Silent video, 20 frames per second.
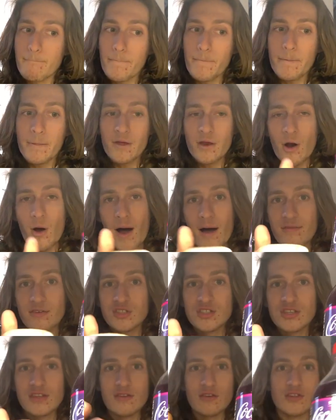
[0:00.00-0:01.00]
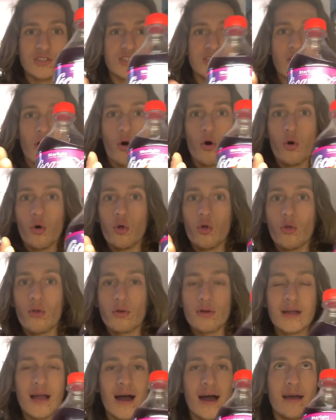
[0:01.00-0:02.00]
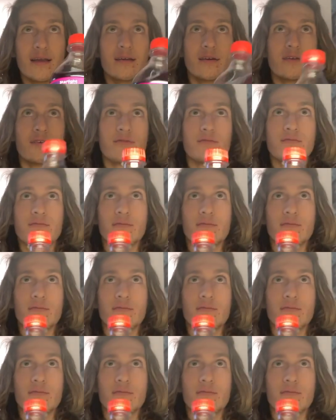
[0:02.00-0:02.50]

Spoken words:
obviously there's the whole kind of